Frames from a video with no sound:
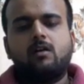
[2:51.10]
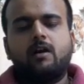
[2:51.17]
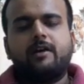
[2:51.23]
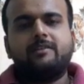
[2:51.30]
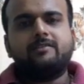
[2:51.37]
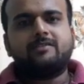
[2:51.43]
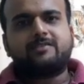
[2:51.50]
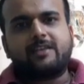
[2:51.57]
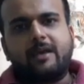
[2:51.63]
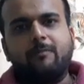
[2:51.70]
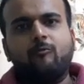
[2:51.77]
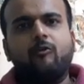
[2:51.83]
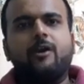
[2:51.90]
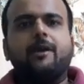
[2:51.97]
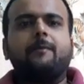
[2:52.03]
In the
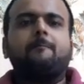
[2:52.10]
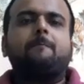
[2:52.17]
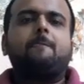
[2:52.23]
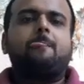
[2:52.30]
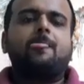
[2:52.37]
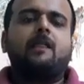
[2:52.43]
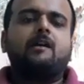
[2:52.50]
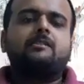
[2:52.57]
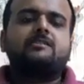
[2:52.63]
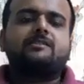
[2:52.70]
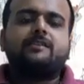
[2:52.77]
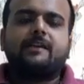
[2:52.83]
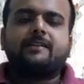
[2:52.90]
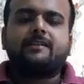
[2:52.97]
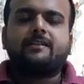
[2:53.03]
same way,
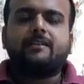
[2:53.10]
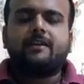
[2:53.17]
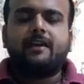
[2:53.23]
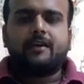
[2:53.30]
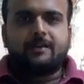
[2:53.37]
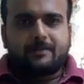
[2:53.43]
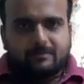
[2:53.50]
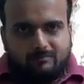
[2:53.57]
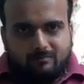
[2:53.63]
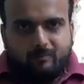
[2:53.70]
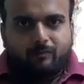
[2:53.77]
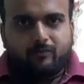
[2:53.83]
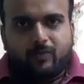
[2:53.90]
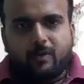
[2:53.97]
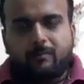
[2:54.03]
Satan here
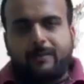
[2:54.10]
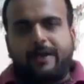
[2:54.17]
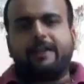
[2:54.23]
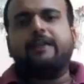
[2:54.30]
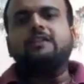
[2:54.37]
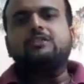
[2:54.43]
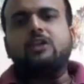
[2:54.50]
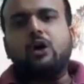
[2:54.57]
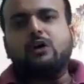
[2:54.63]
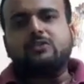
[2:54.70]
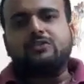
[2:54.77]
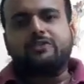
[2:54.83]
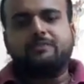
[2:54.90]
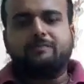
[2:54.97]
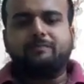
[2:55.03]
in Paradise
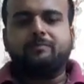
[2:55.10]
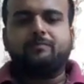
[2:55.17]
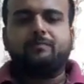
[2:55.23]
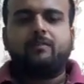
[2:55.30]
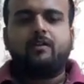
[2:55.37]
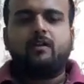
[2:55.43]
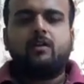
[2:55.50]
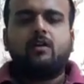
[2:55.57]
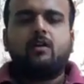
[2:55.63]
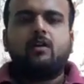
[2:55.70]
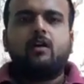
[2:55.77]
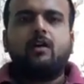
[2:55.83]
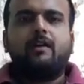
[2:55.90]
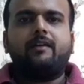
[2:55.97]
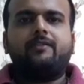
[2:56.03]
Lost
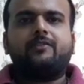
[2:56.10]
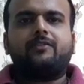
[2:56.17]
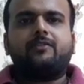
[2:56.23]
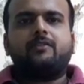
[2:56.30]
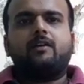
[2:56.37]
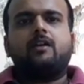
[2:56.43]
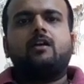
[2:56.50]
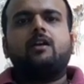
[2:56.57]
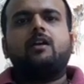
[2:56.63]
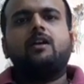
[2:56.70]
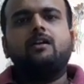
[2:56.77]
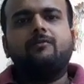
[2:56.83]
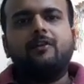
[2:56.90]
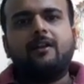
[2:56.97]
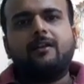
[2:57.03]
is
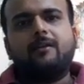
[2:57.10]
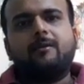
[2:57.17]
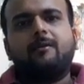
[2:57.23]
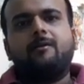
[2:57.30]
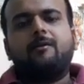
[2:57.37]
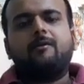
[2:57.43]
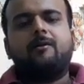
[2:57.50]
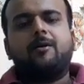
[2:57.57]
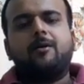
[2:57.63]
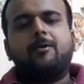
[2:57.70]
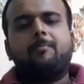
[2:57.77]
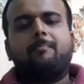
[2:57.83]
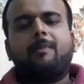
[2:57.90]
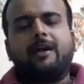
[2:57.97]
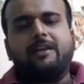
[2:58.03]
evil
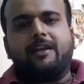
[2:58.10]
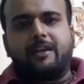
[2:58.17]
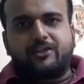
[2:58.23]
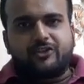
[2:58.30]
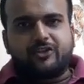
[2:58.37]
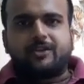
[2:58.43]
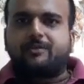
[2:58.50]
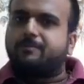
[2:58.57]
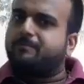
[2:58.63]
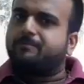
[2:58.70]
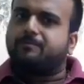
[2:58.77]
by nature.